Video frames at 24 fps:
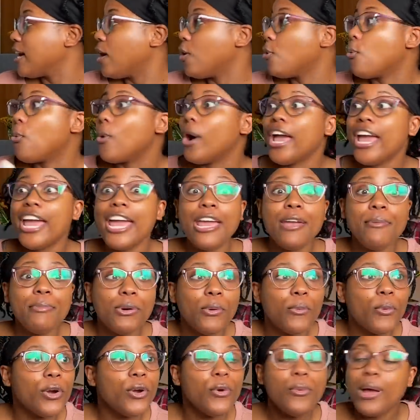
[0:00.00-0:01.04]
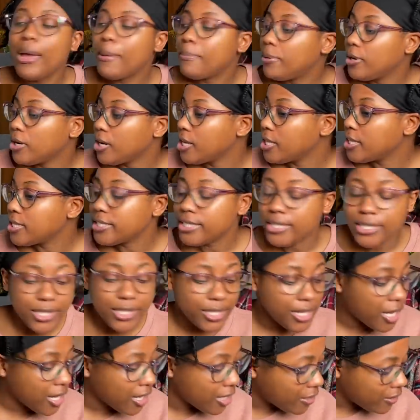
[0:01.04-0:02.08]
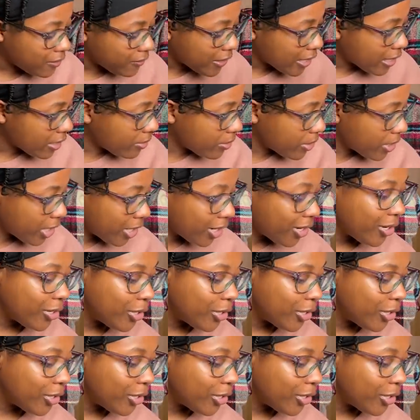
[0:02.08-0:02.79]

away, but where do I put all this stuff? I don't know.